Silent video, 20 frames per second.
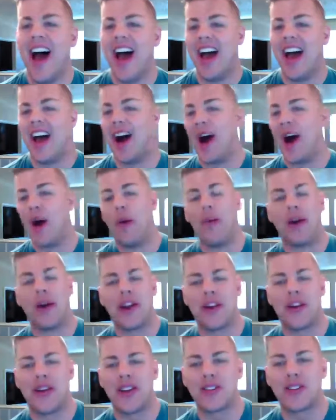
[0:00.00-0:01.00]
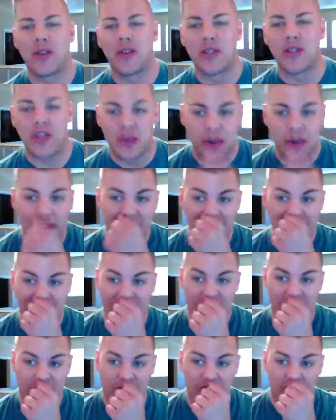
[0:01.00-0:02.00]
1 in a red sorcery as
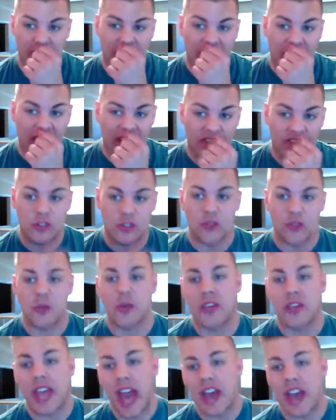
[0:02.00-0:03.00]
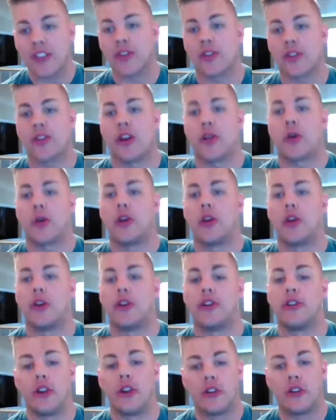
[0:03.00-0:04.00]
additional cost to cast Cathartic
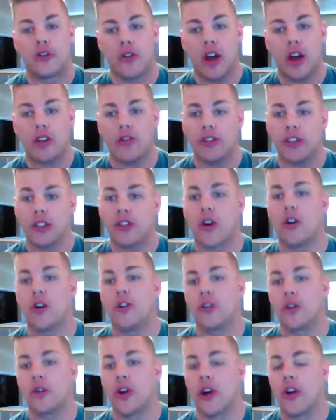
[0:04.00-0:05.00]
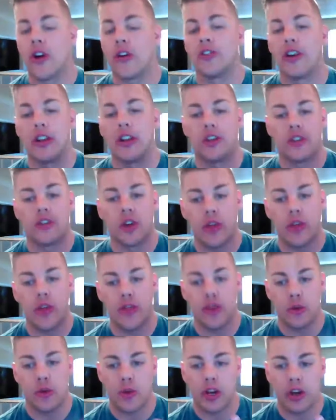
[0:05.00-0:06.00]
Reunion, discard 2 cards, and draw
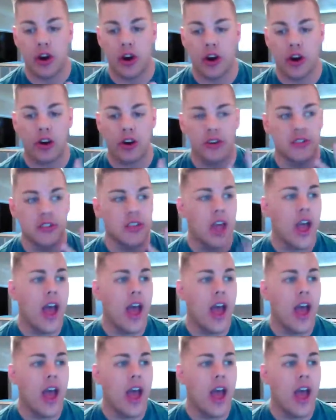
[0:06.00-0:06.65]
3 cards.